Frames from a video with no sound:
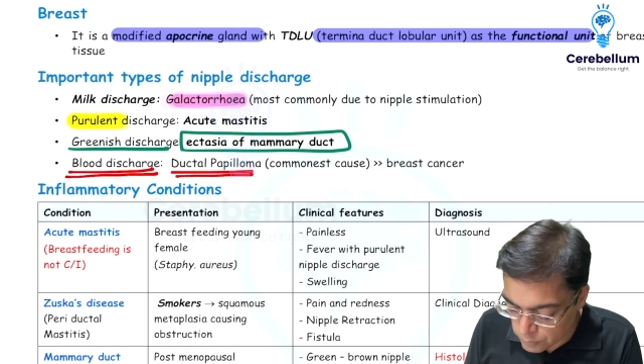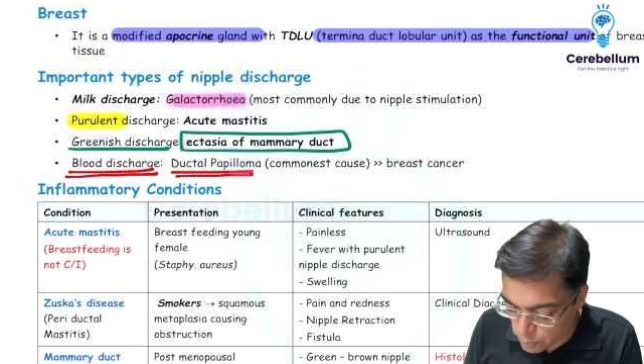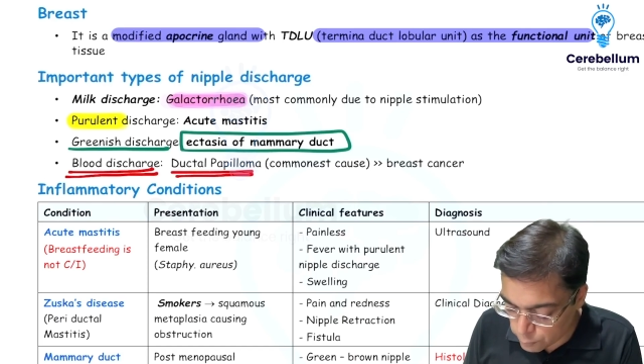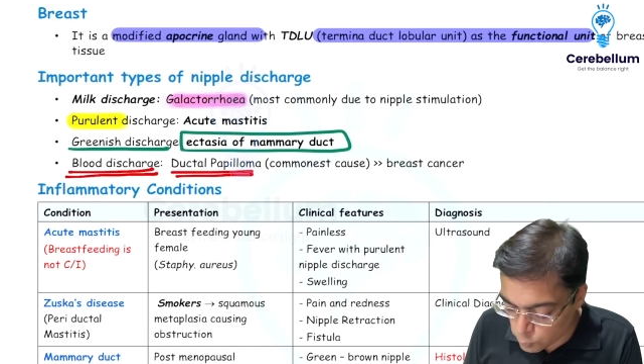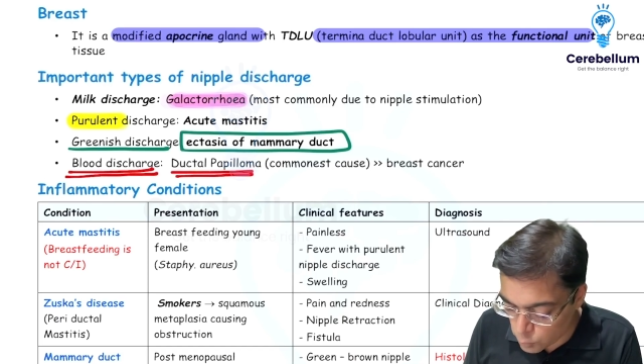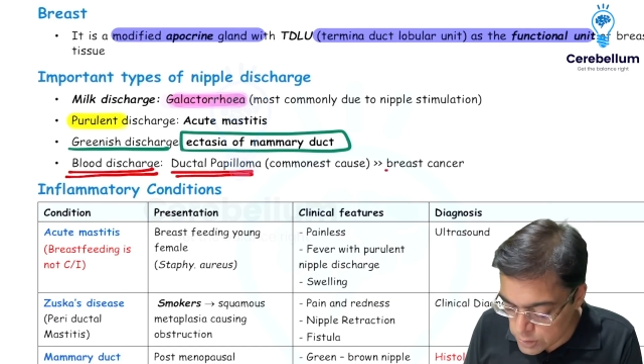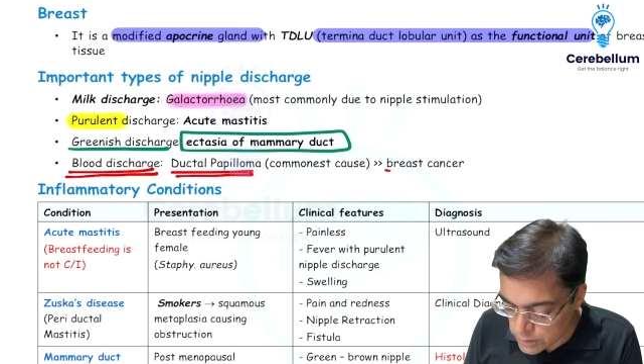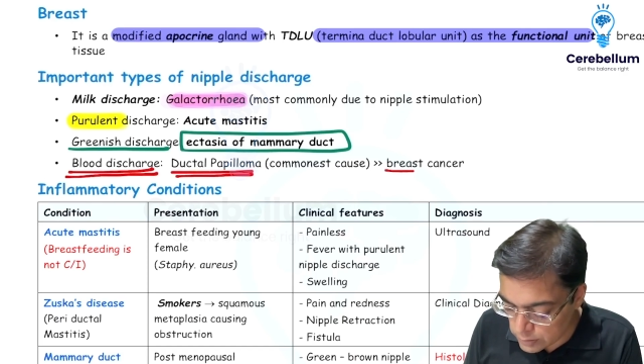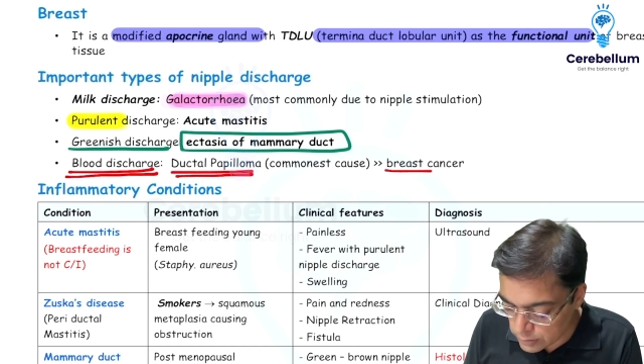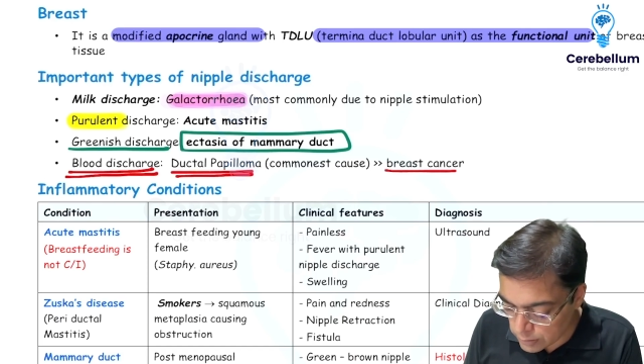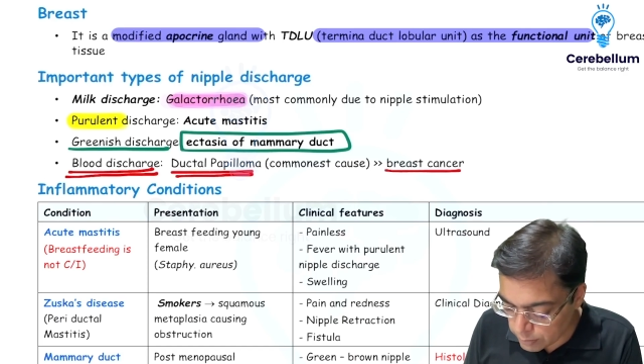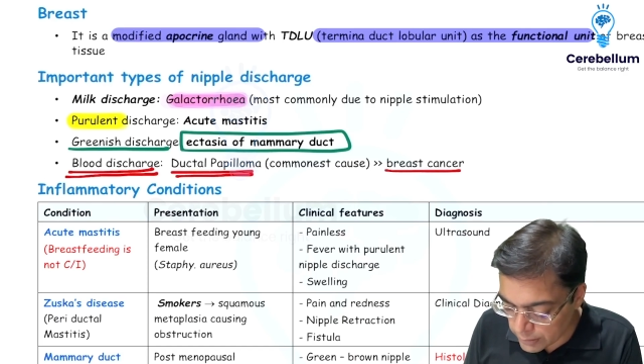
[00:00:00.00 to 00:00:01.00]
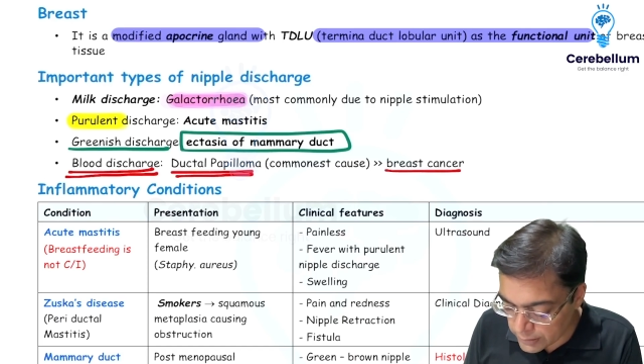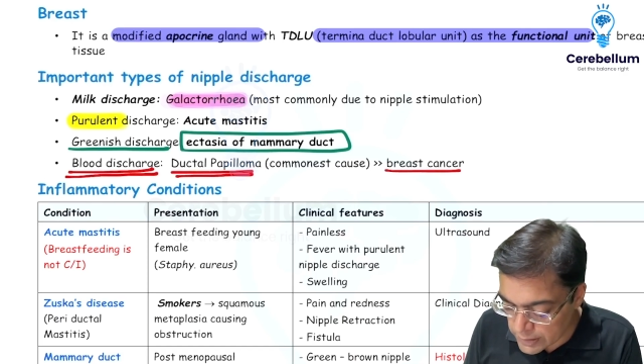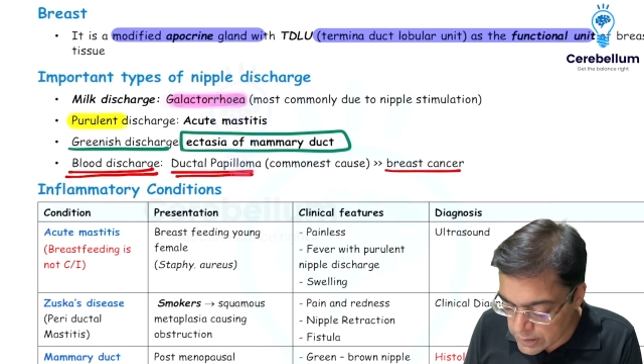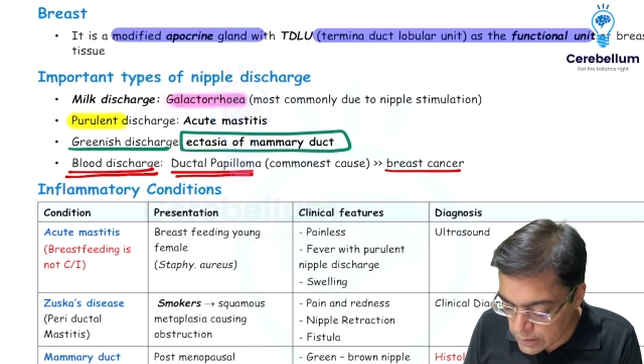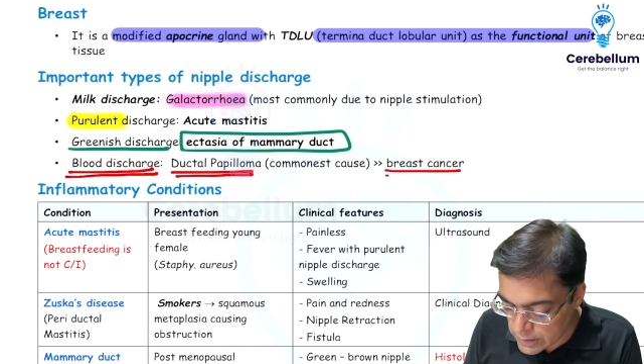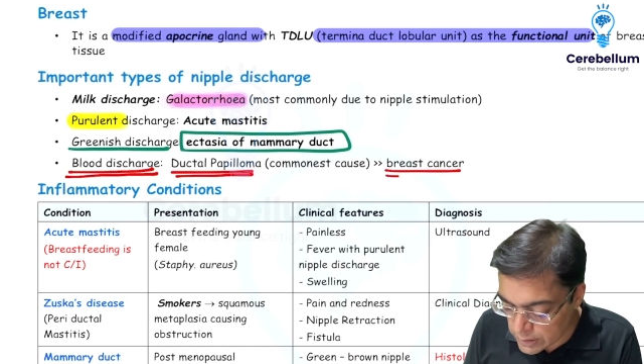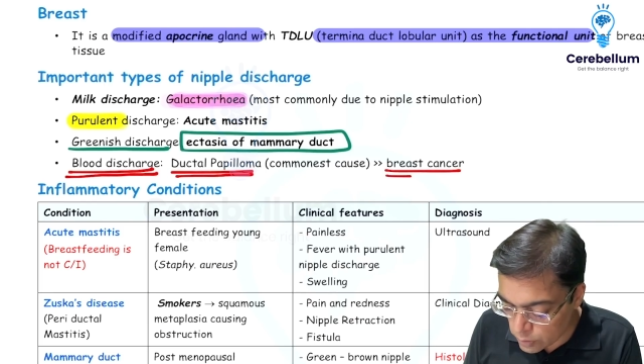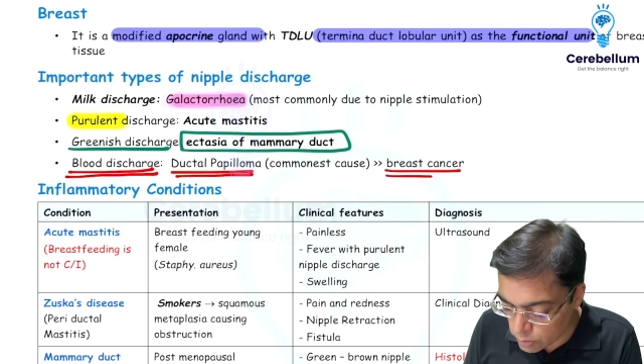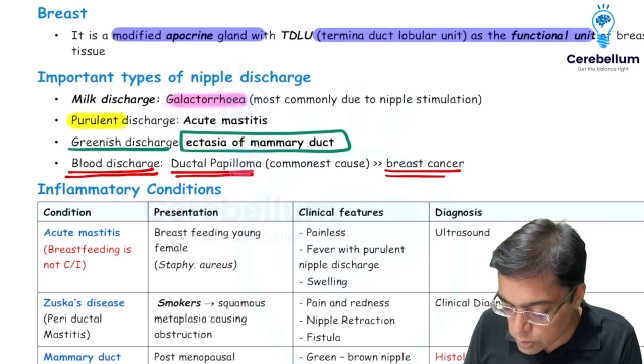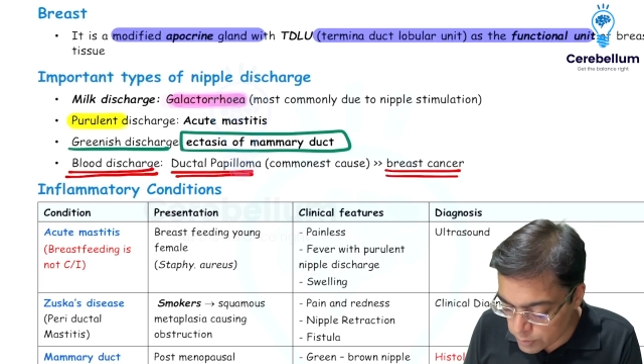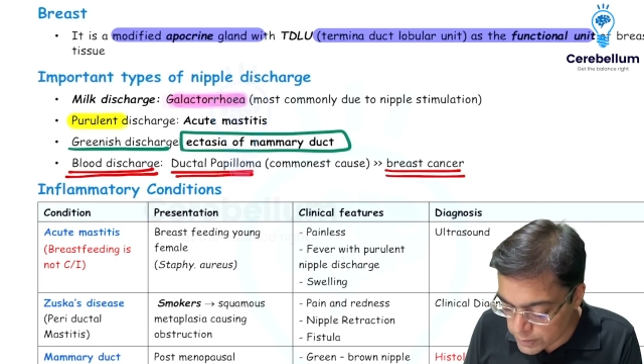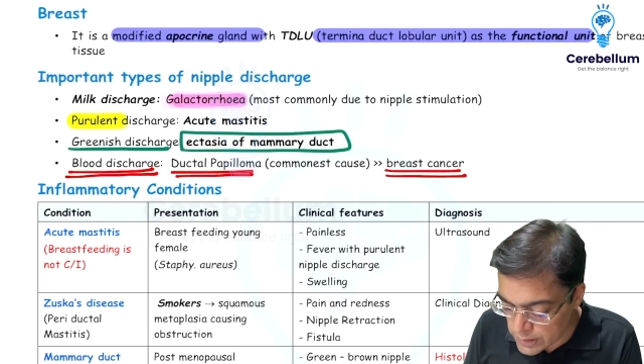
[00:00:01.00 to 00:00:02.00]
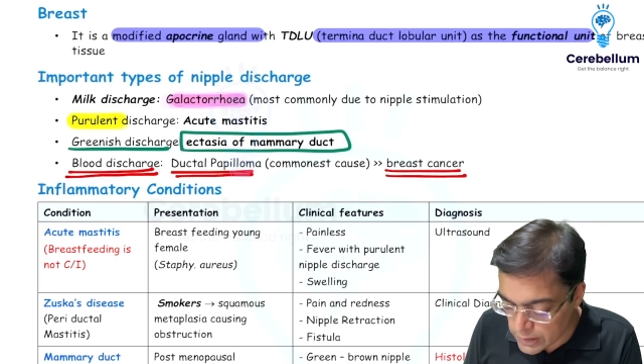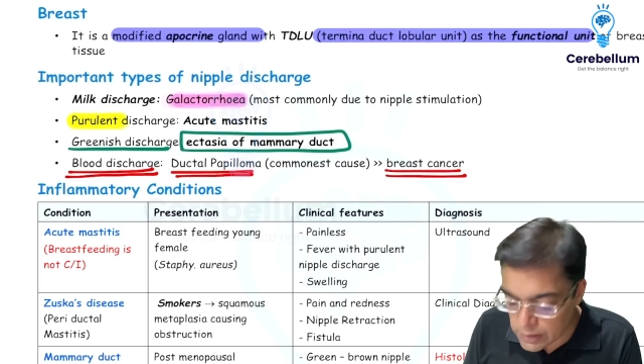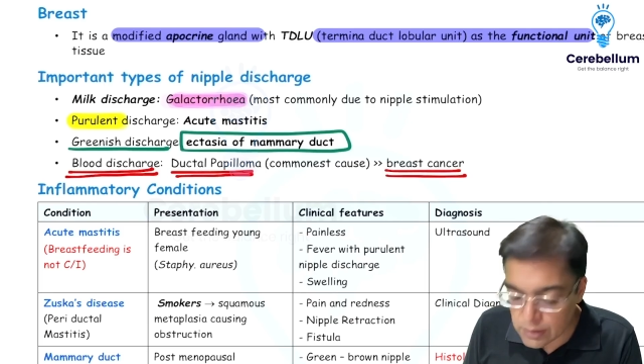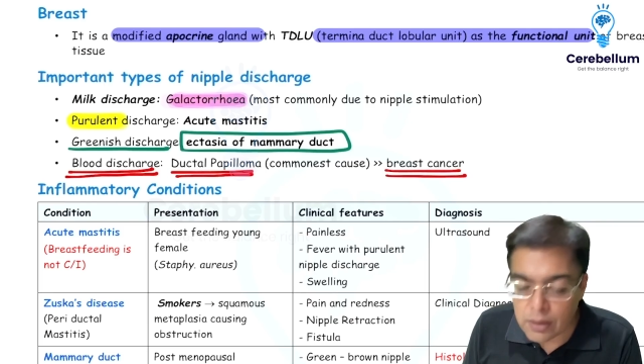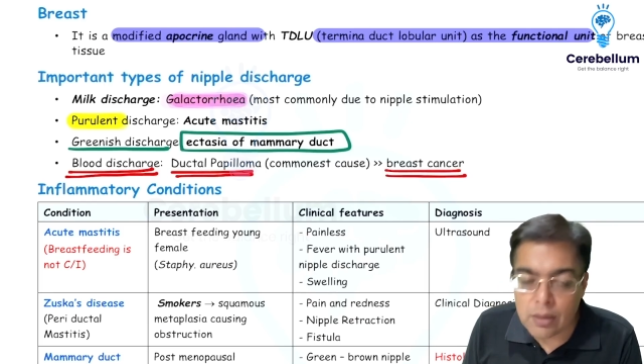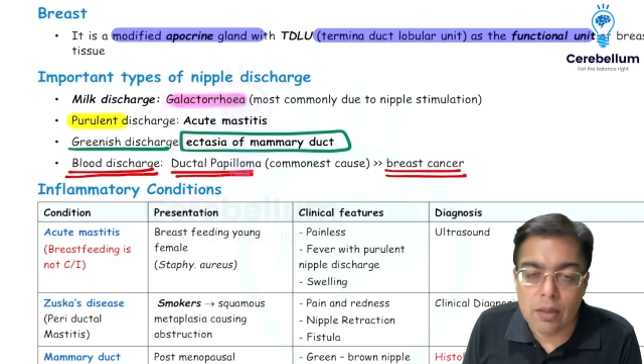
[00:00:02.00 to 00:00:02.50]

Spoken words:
Of course, the bloody discharge can also be seen